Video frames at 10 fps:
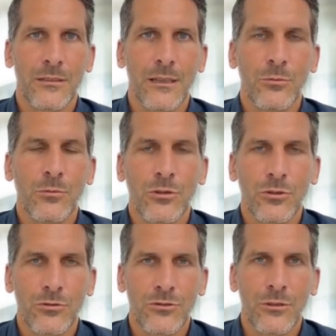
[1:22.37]
can
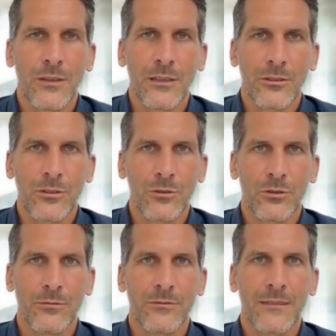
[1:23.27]
reduce the
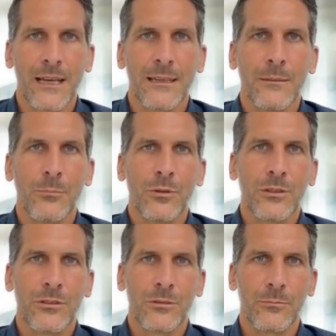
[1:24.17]
likelihood of fat
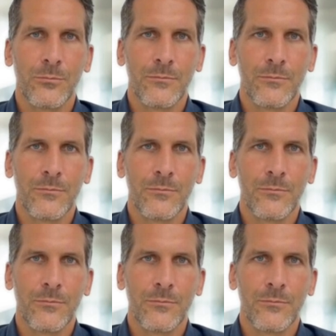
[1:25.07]
embolism.